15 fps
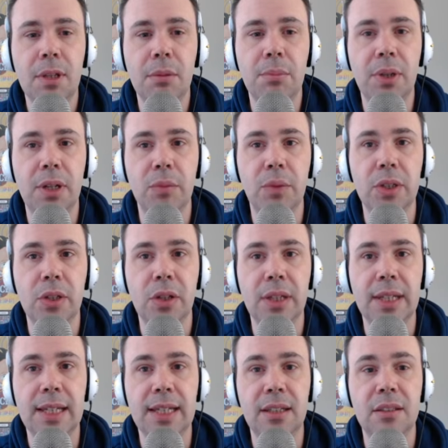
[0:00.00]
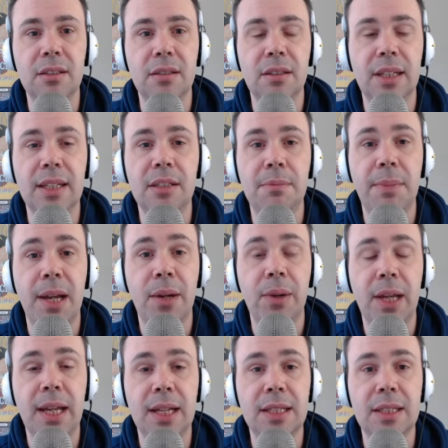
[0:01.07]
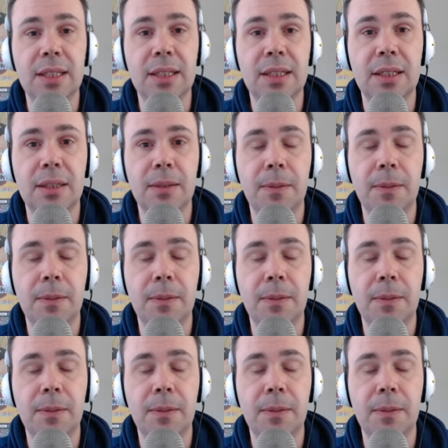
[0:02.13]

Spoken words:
But we got these powerhouses.